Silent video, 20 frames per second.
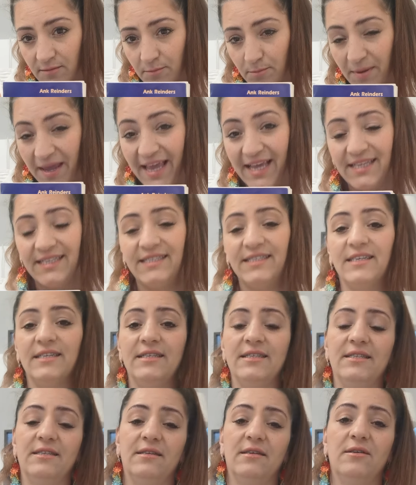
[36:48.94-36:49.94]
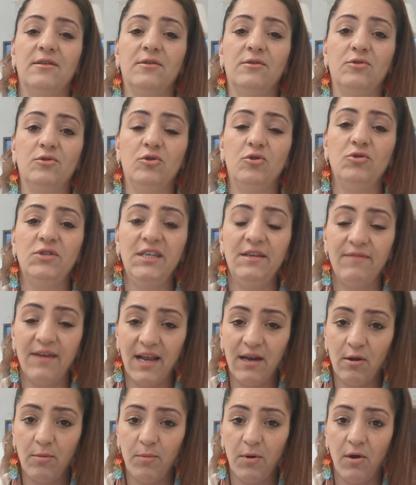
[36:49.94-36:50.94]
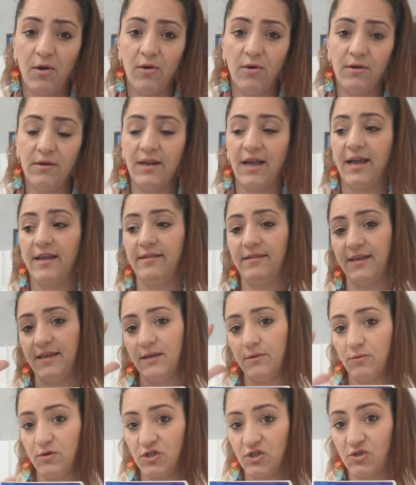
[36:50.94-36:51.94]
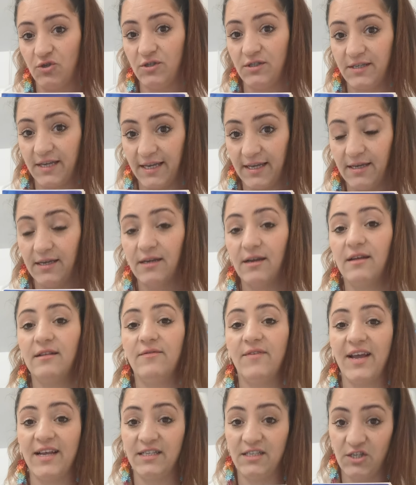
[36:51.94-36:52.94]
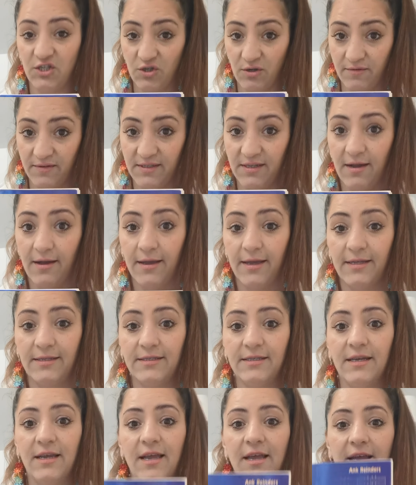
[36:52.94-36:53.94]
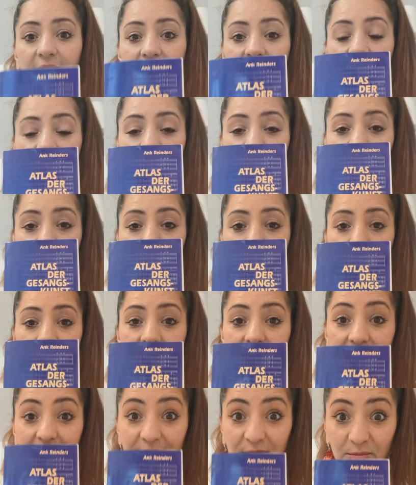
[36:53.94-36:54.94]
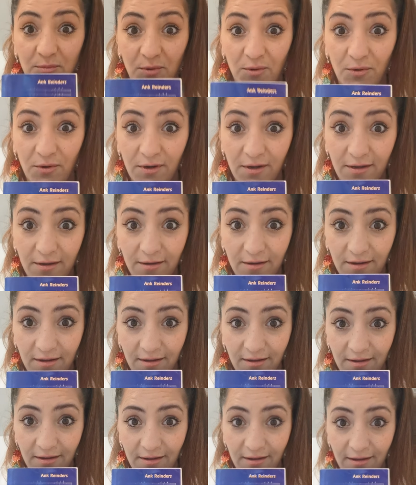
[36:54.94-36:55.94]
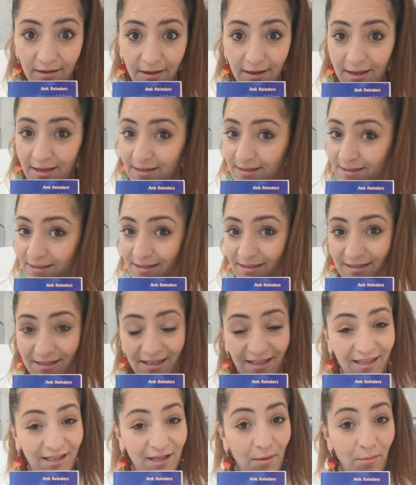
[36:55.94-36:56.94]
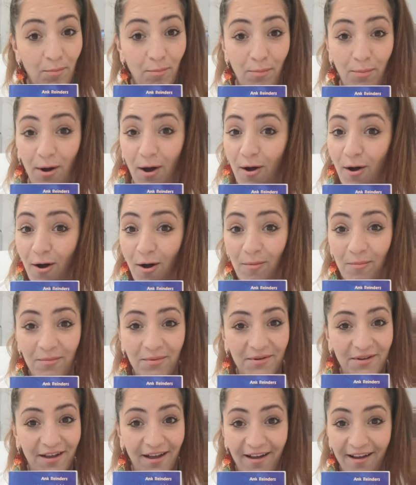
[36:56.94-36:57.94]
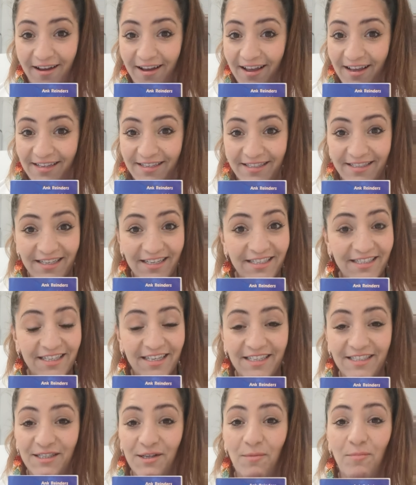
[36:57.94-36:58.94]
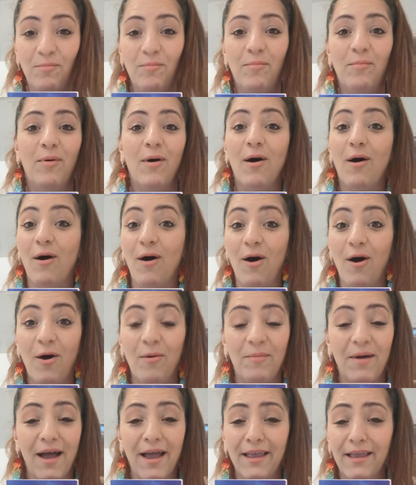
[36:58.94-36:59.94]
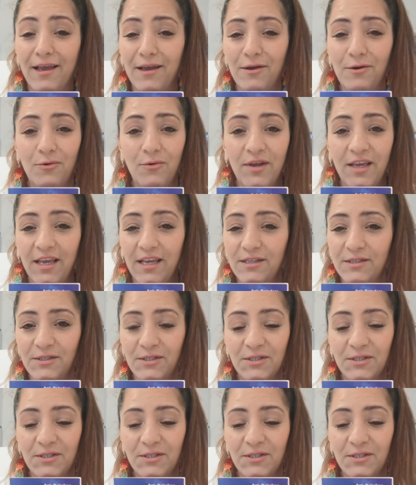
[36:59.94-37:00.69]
basis to develop on, I think we should take advantage of science. This book is the bomb, guys. This is the bomb. I agree in